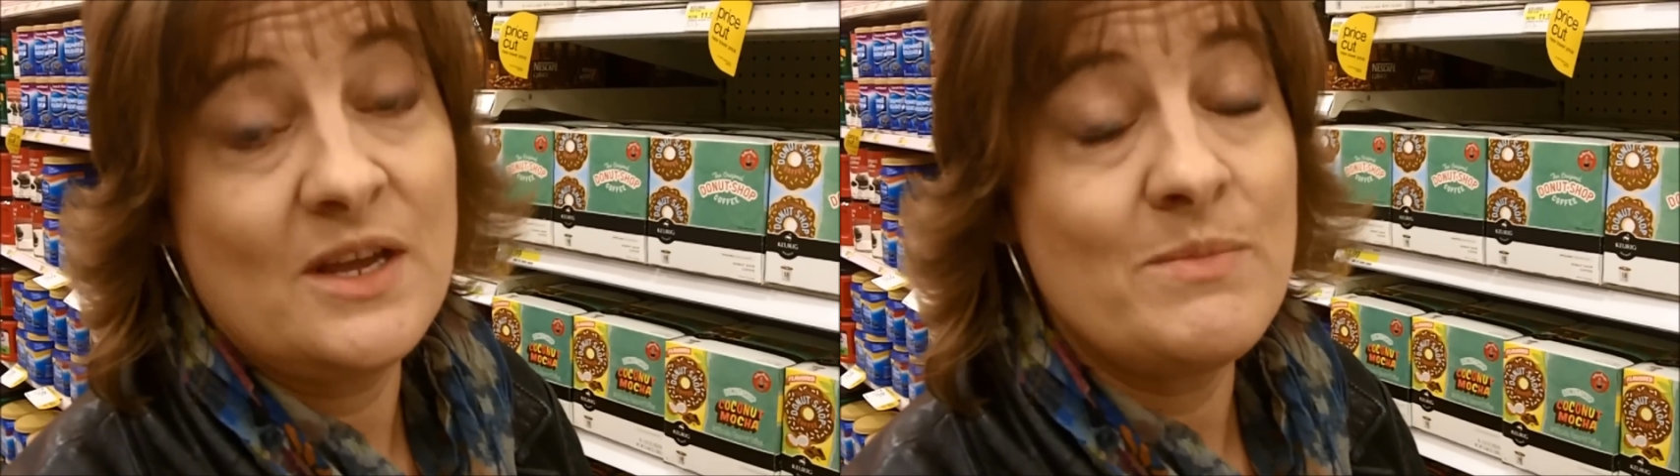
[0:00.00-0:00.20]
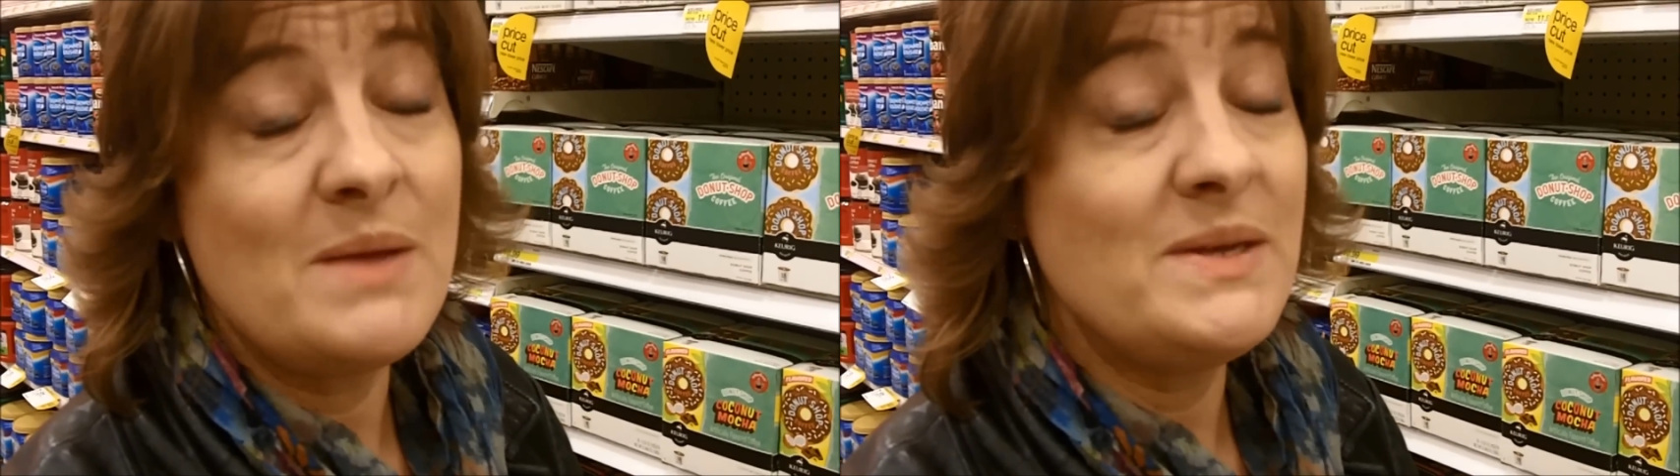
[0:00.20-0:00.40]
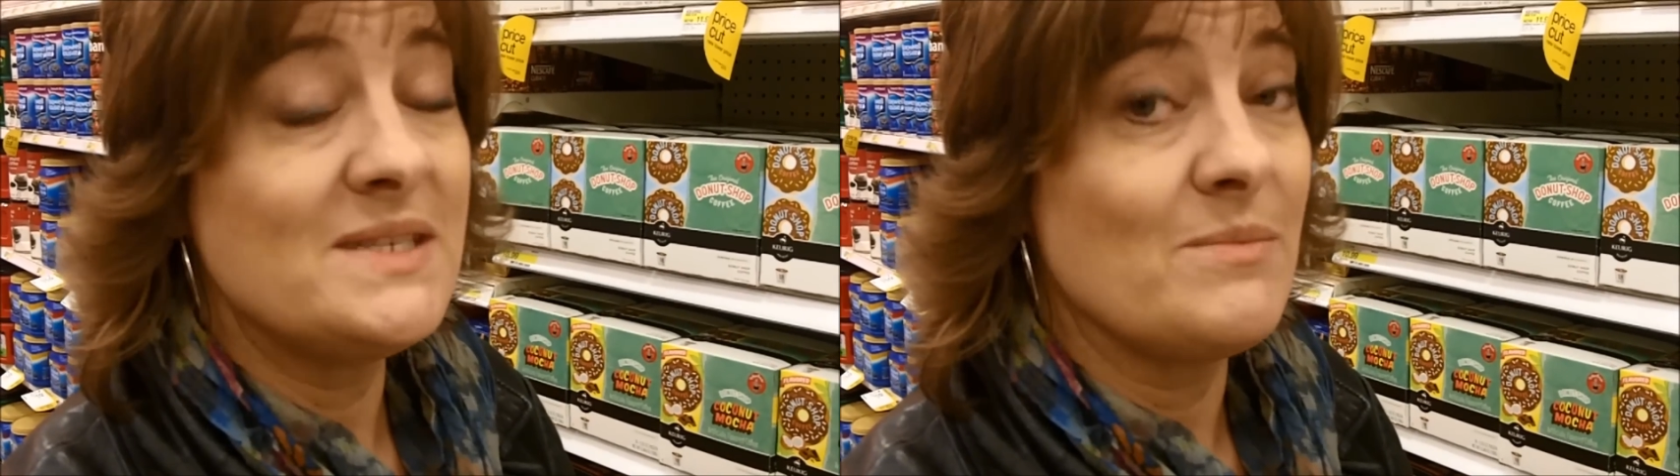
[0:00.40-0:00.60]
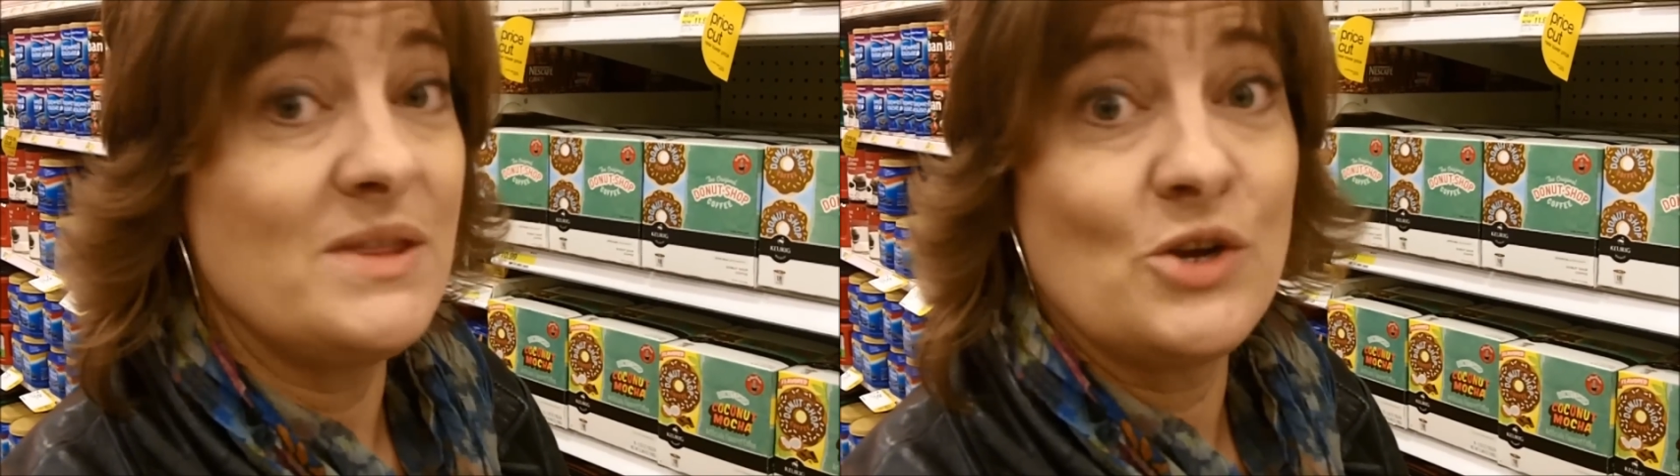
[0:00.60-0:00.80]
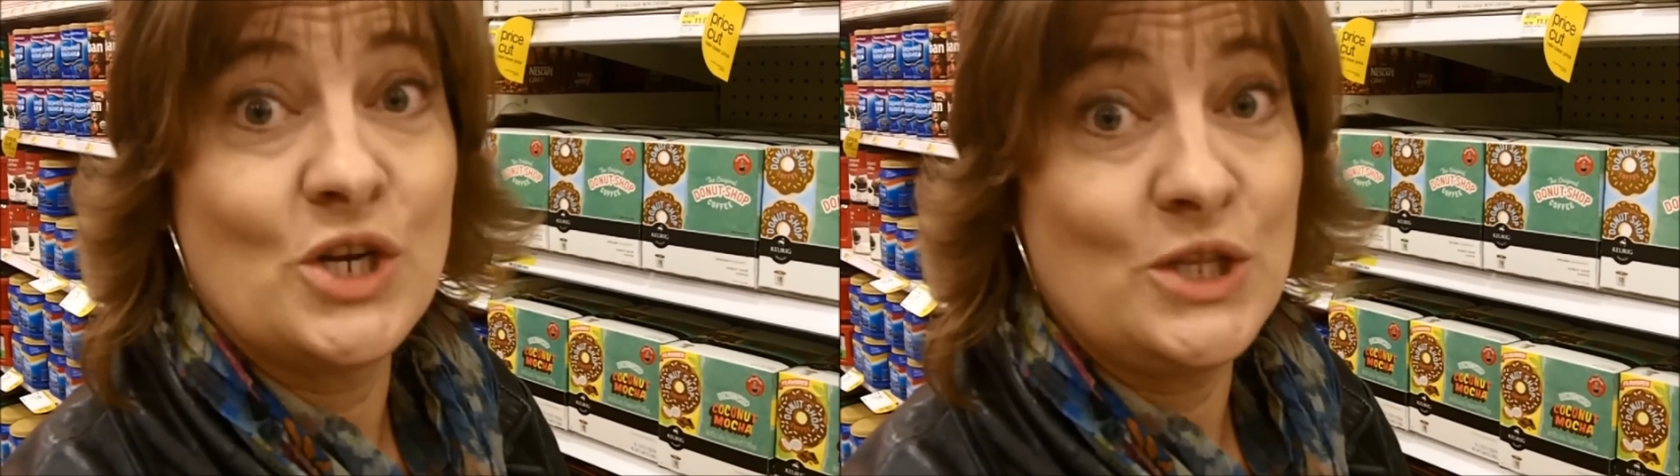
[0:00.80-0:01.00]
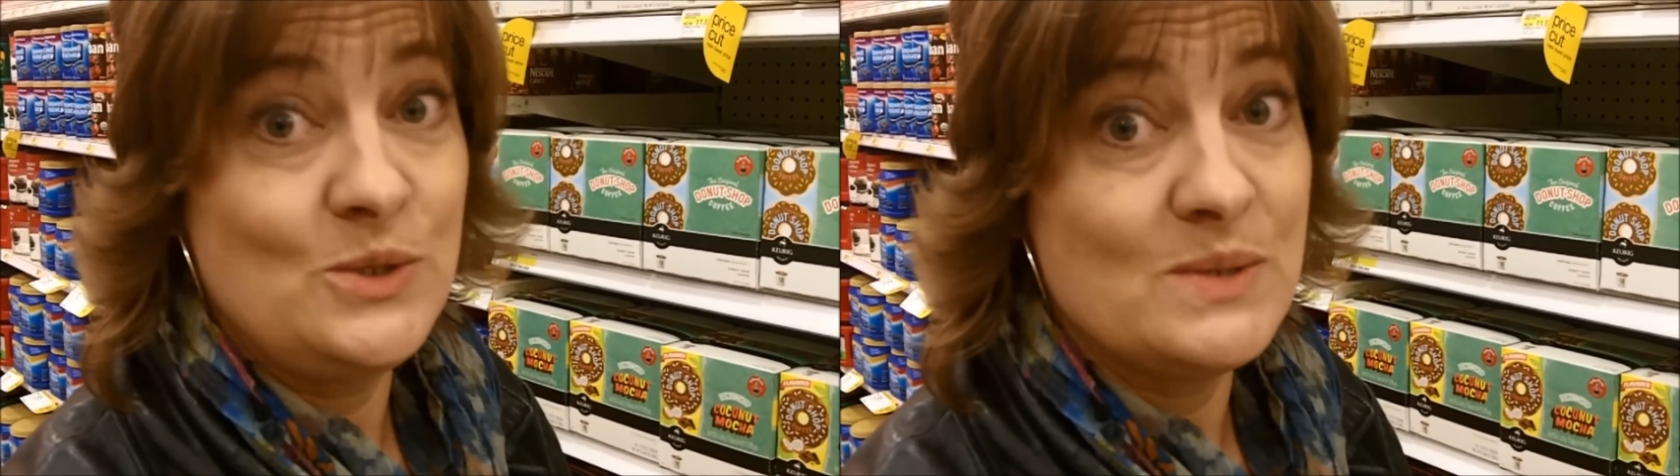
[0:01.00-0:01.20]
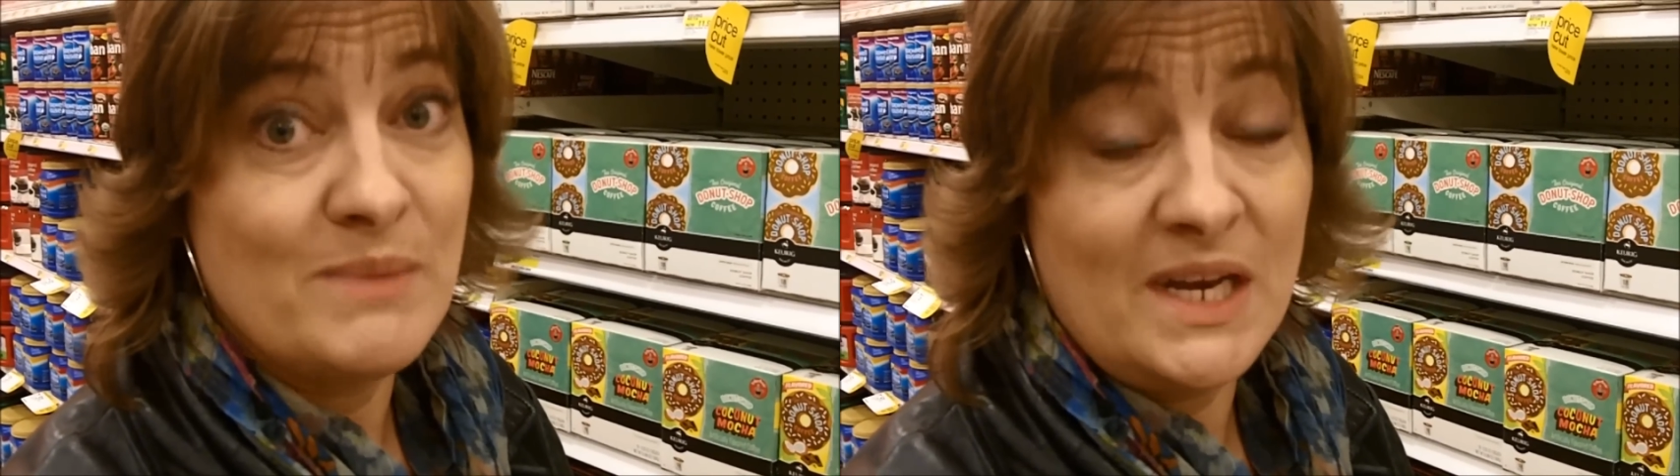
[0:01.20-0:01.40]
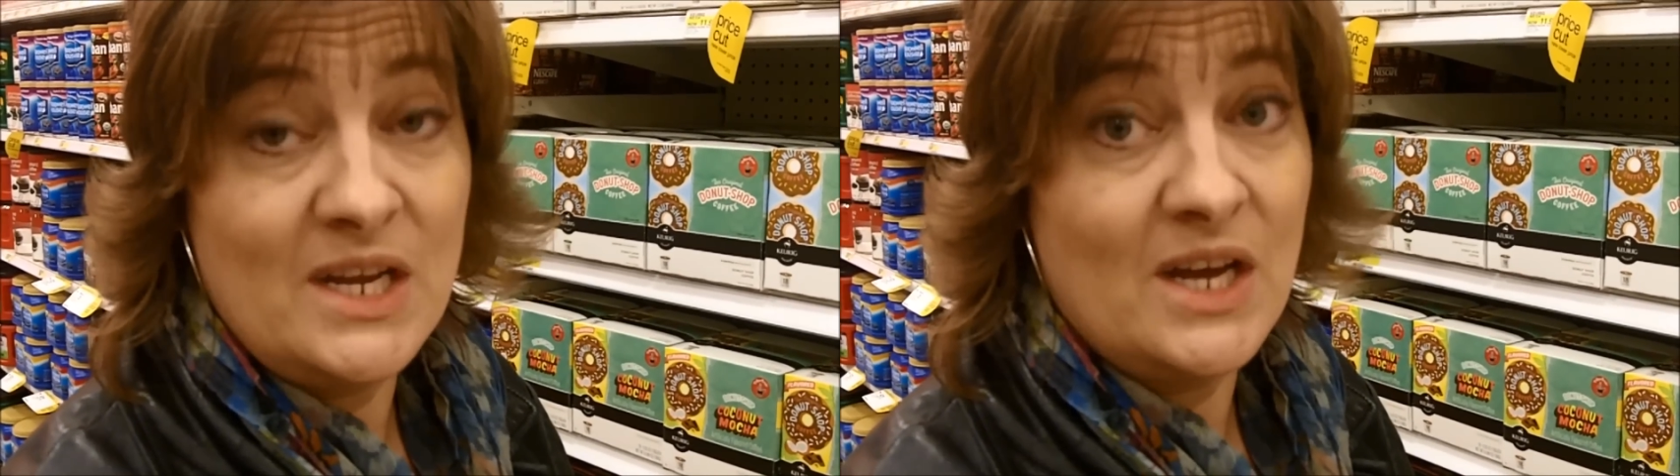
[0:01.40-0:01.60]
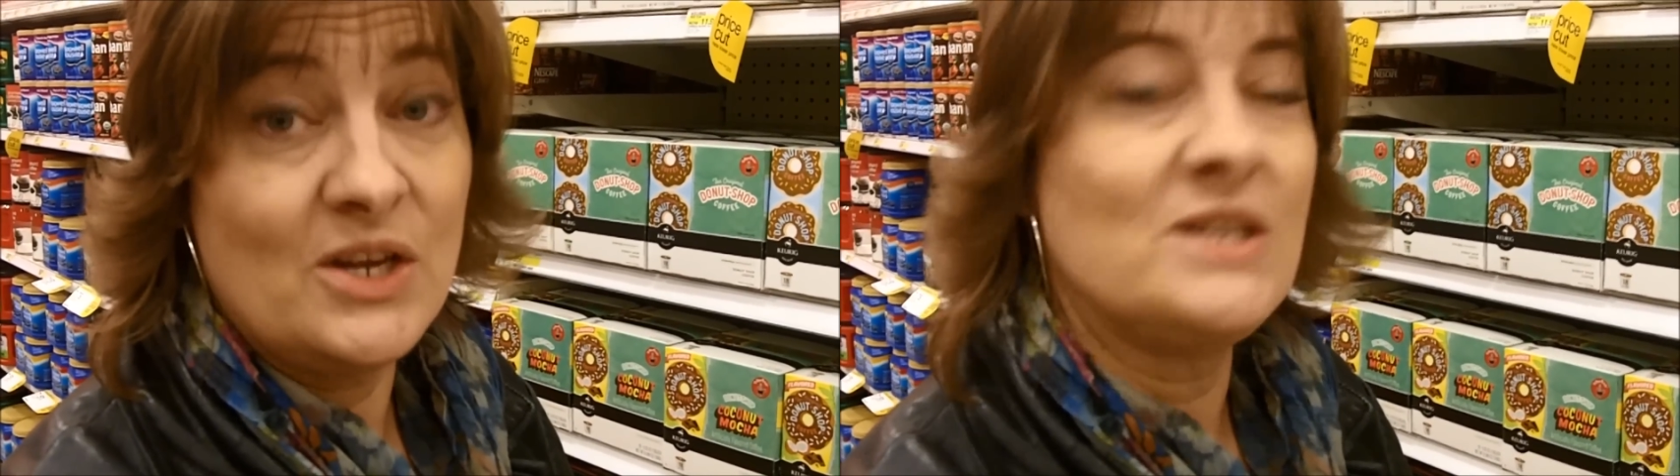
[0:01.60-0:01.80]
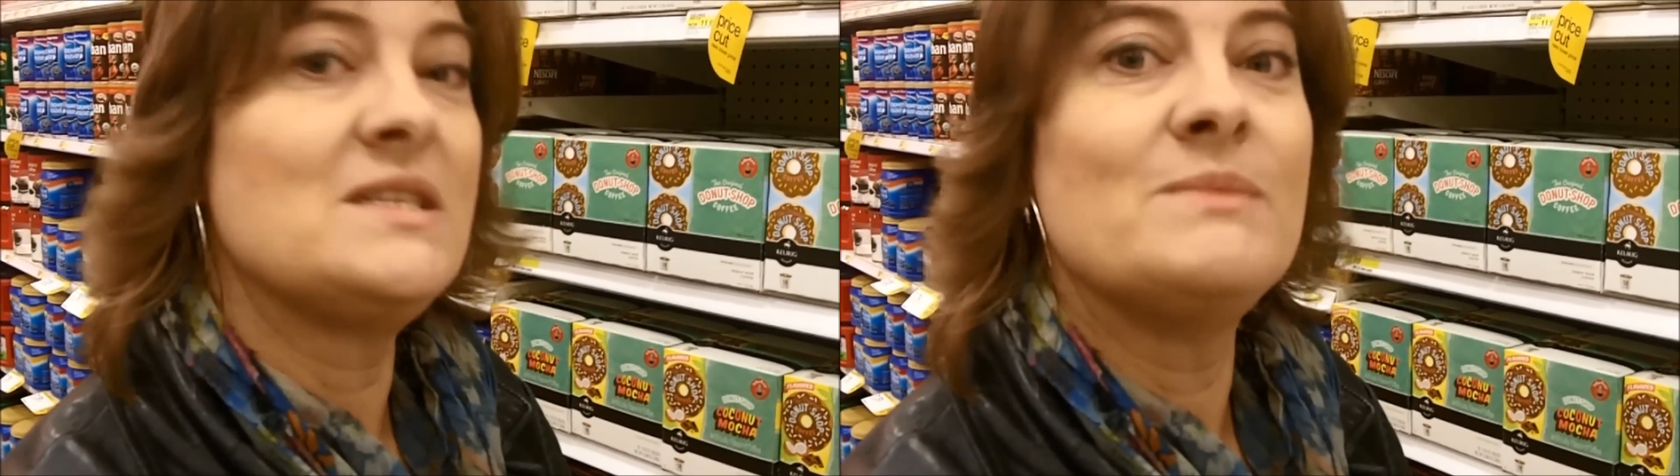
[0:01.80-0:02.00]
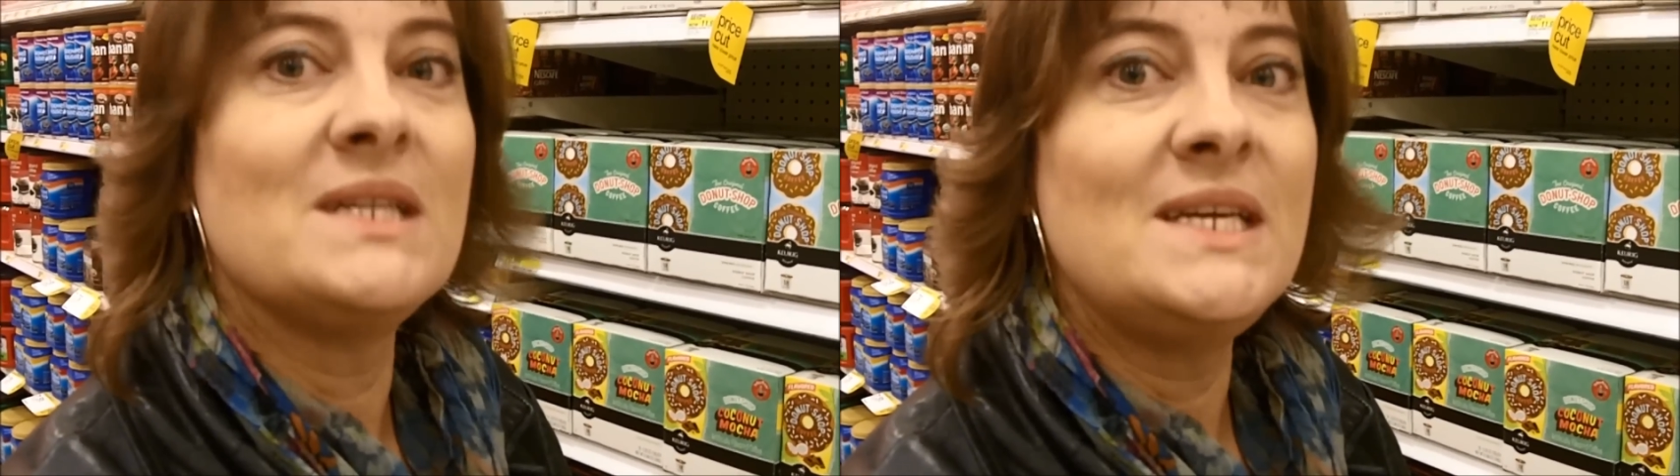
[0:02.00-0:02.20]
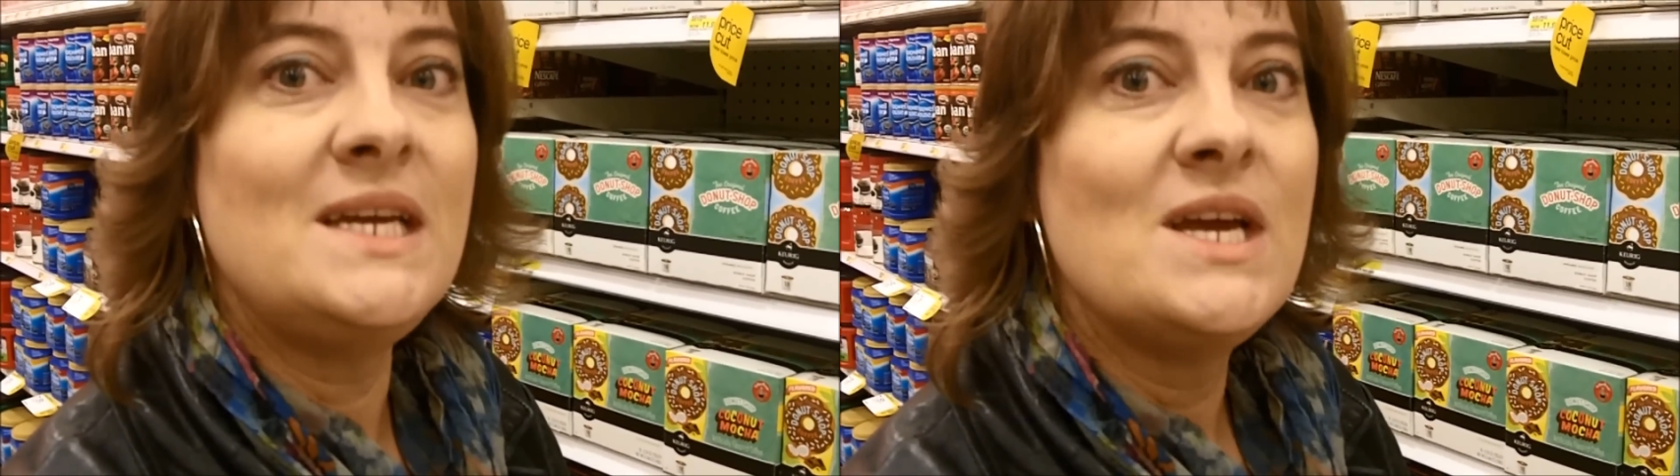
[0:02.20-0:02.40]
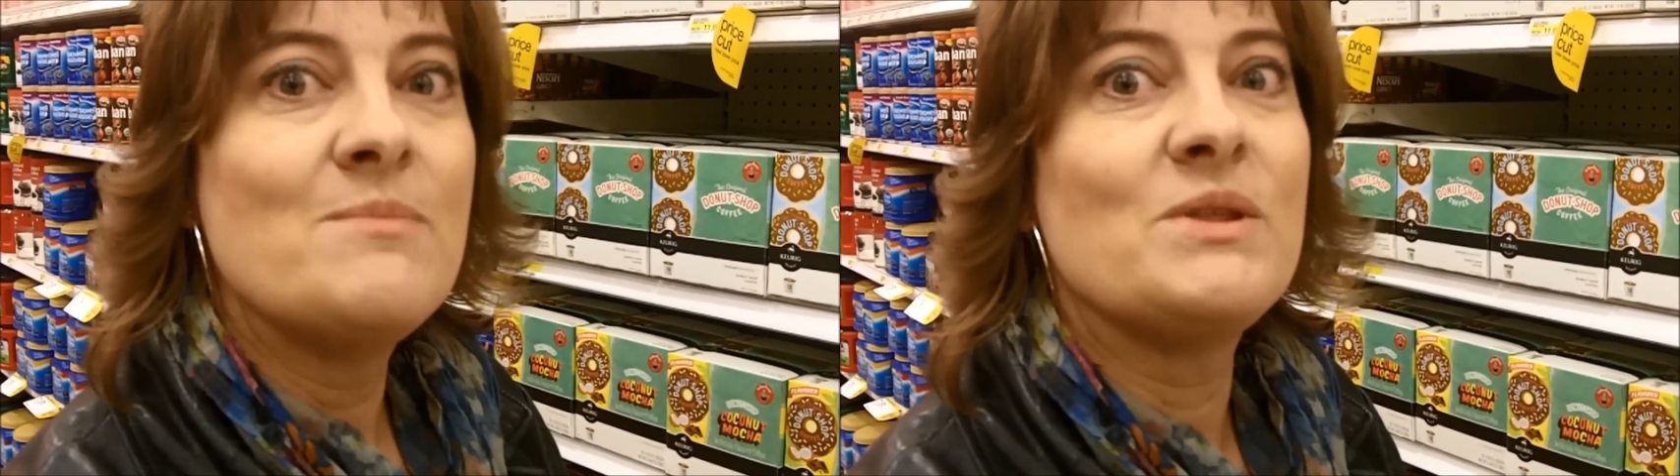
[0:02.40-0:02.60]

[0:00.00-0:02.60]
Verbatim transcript: There may be something they're going to lose money on ultimately,